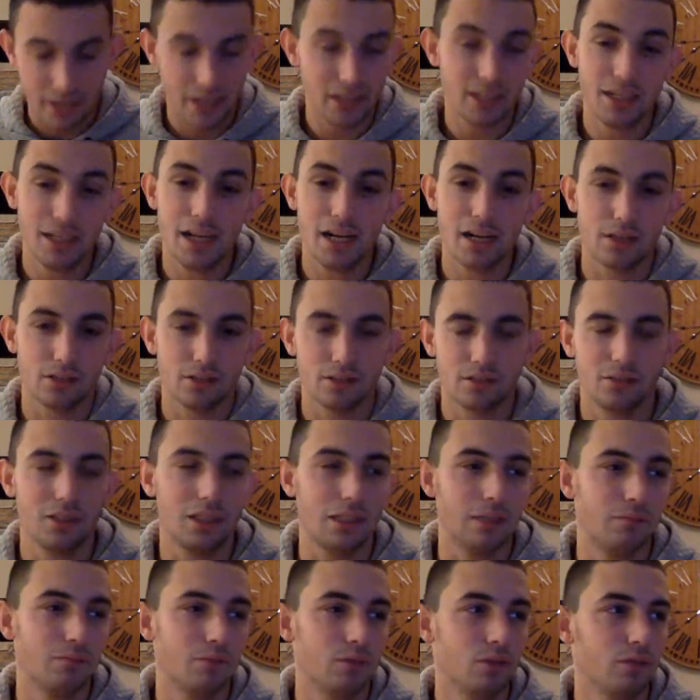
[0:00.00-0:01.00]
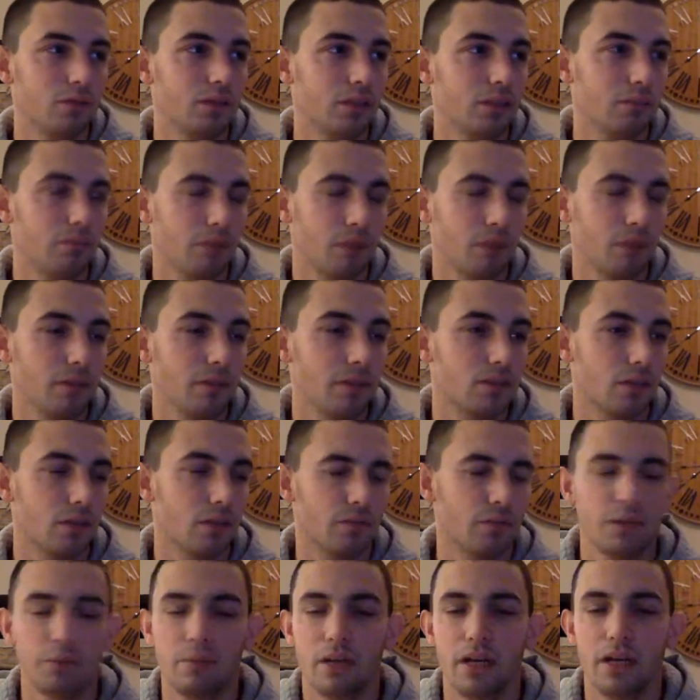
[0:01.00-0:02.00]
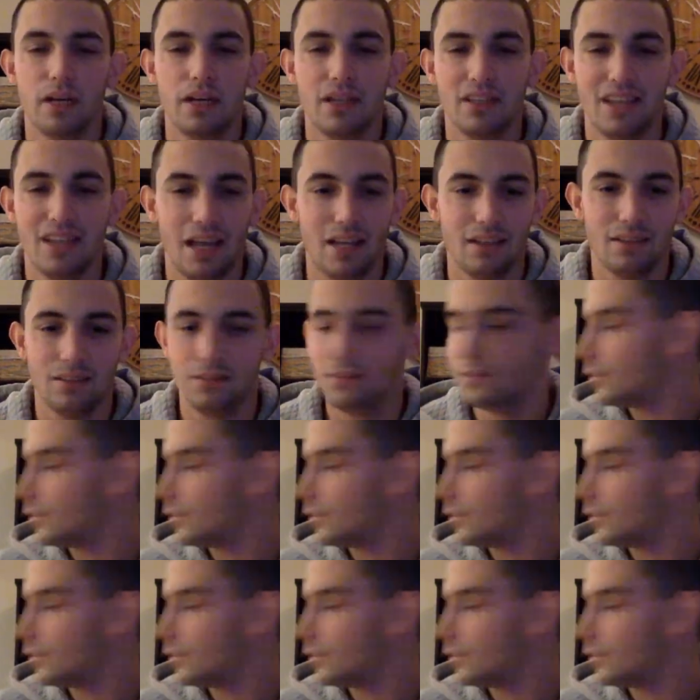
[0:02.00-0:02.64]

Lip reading: Indiana, so yeah, you have Mike Pence there. But yeah,